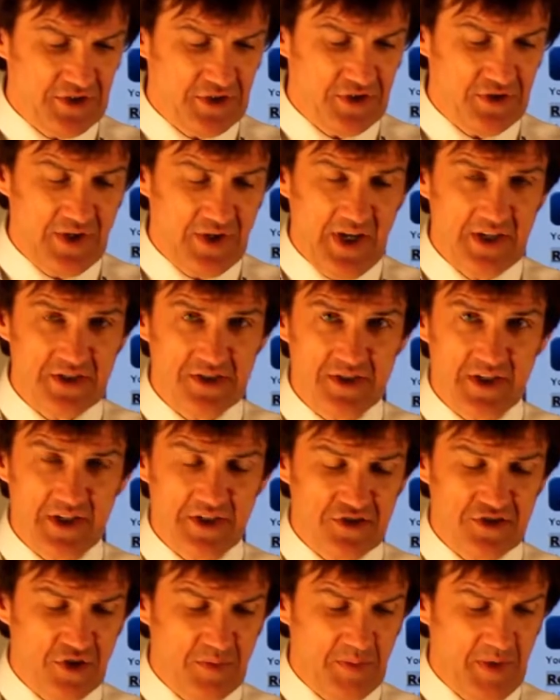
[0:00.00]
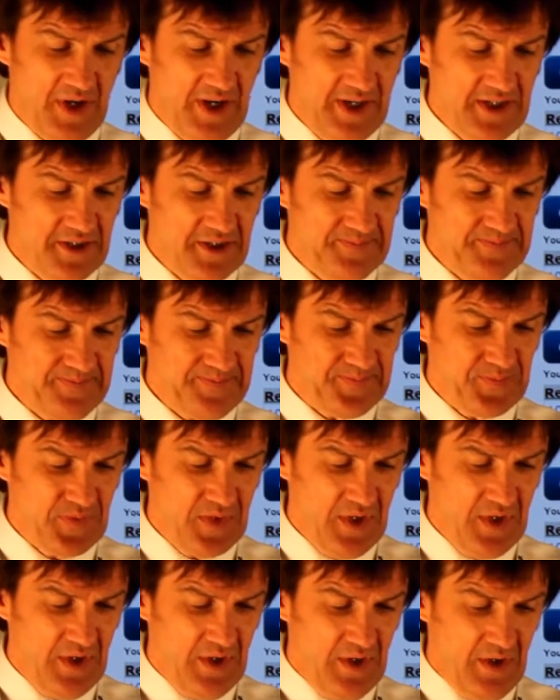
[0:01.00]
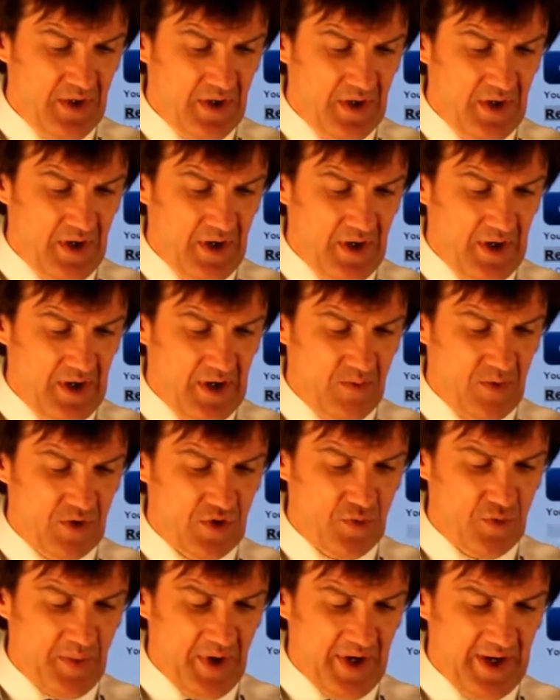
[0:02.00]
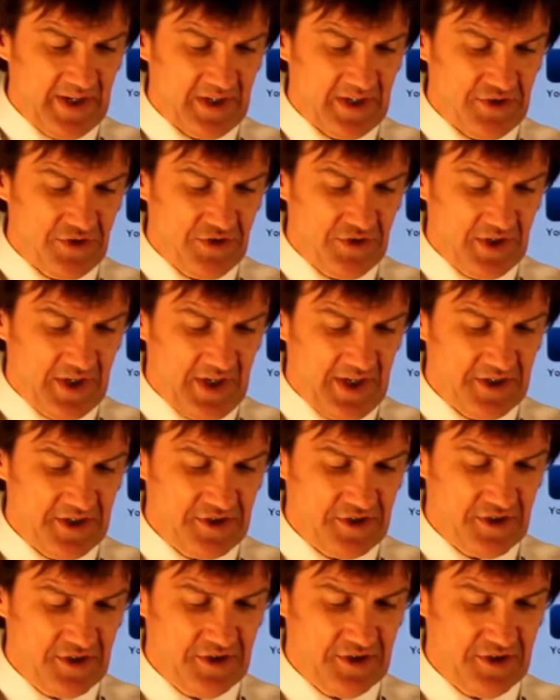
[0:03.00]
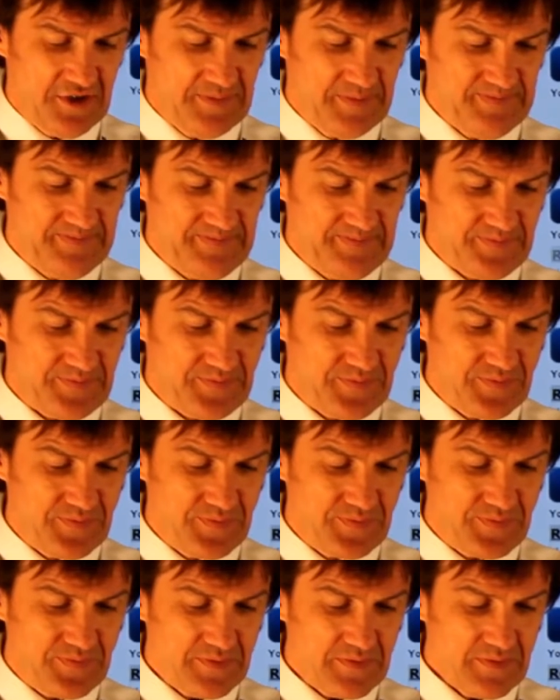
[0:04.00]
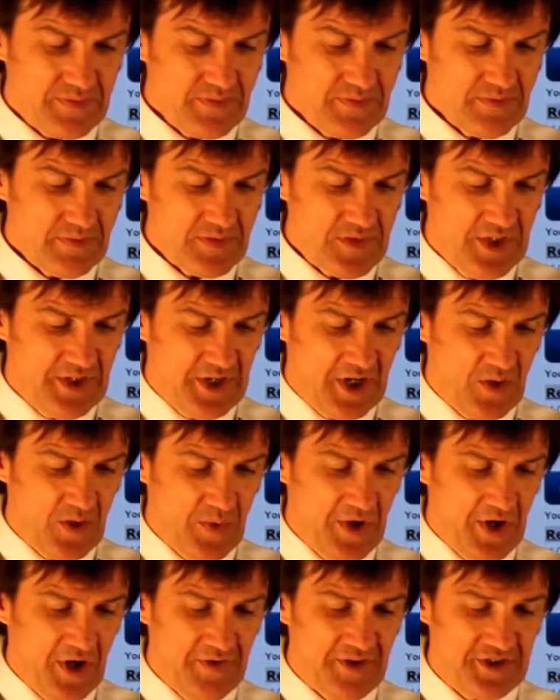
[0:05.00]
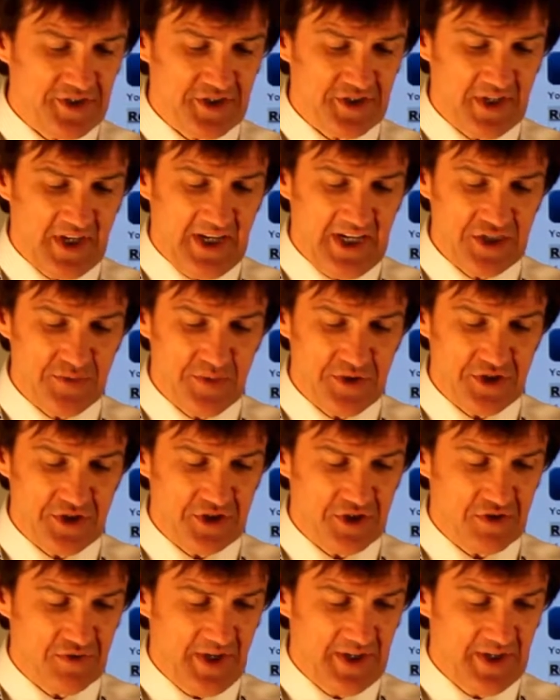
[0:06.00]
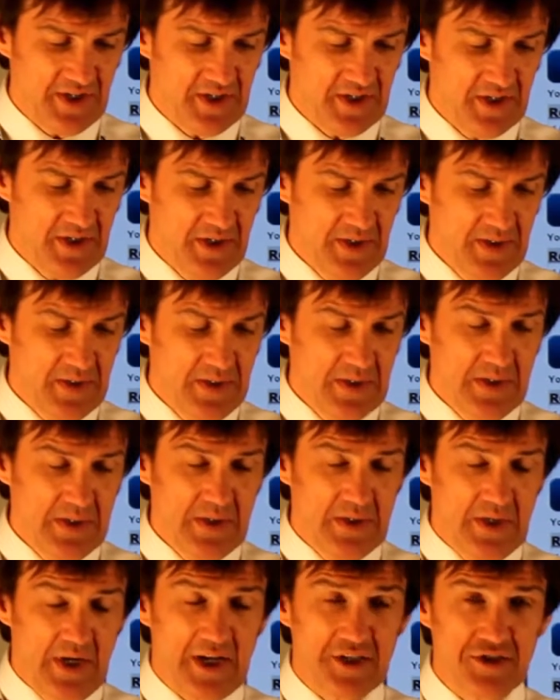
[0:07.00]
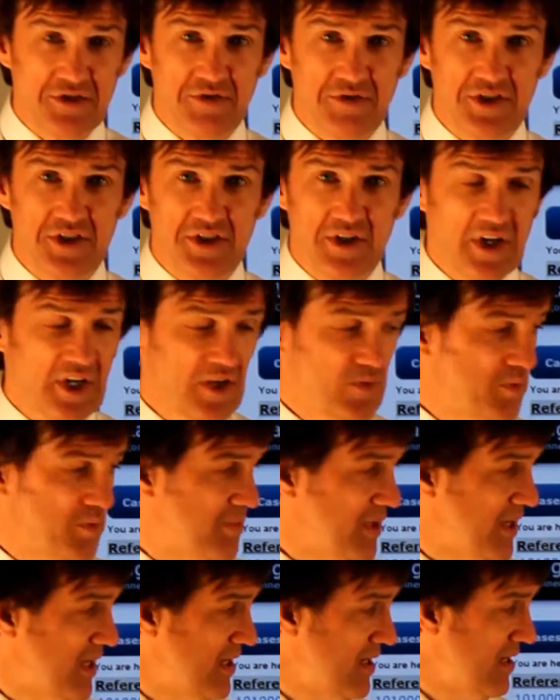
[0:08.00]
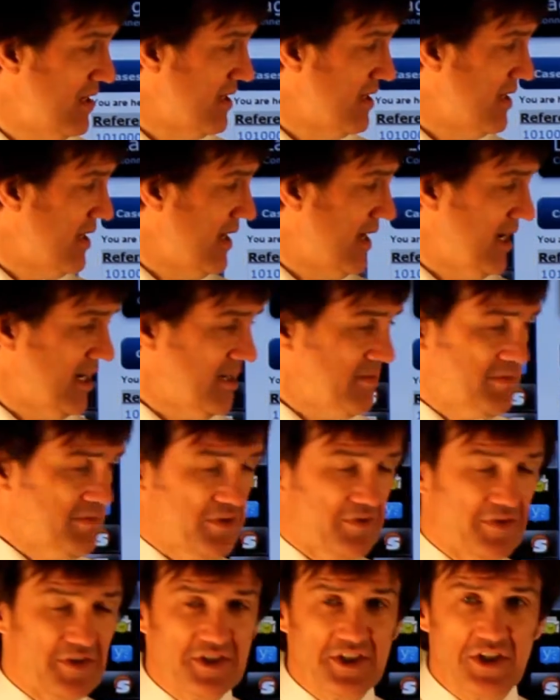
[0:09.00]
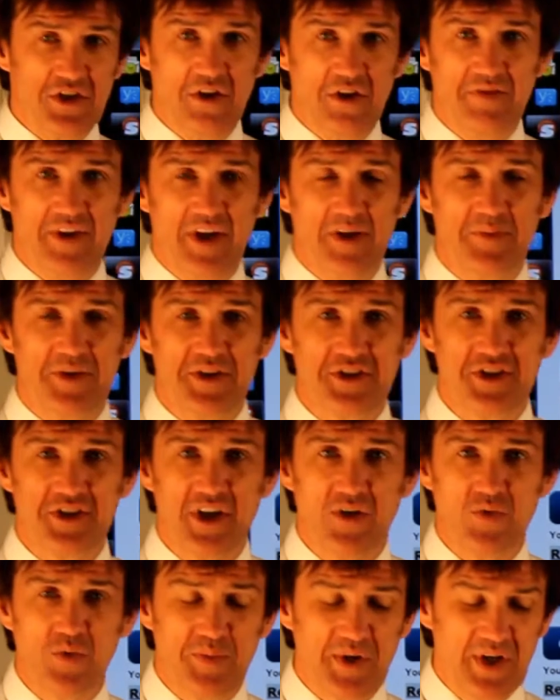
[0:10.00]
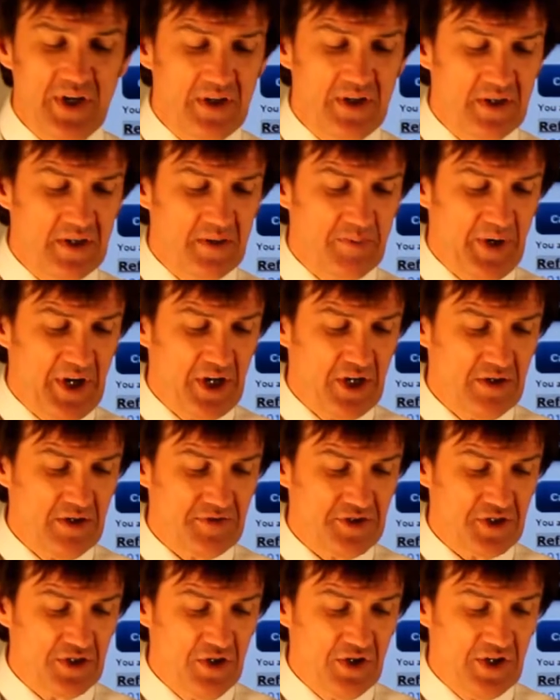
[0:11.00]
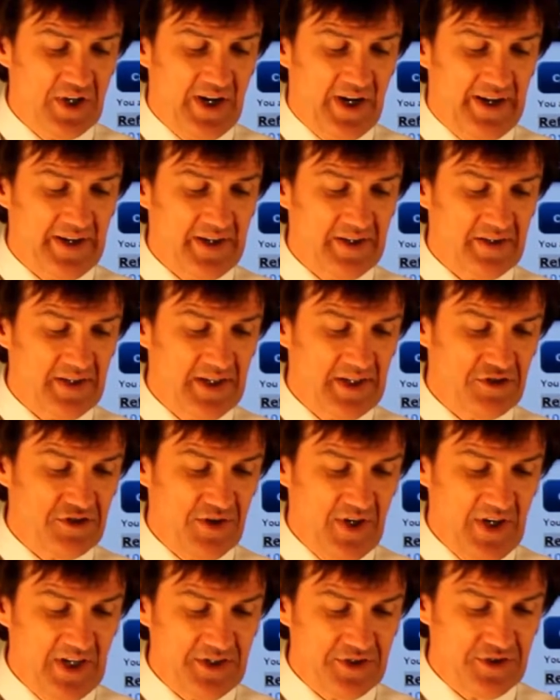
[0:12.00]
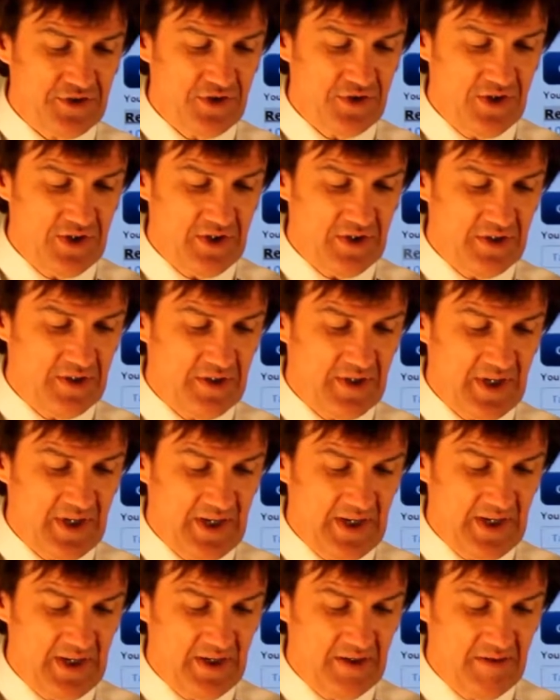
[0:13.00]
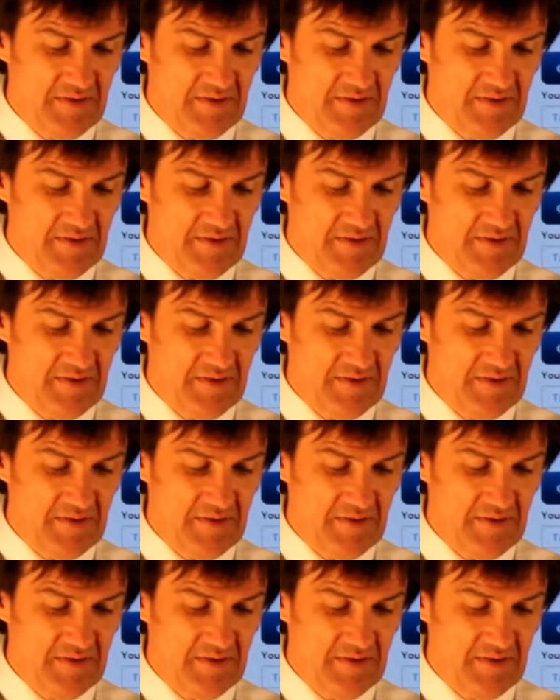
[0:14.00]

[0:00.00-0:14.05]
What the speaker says: to agent desktop light. We'll go back and do a case search, and here we are. This is the case we just created. So the scenario would be, if we see all that, the scenario would be the back office look at it, they drill into it, they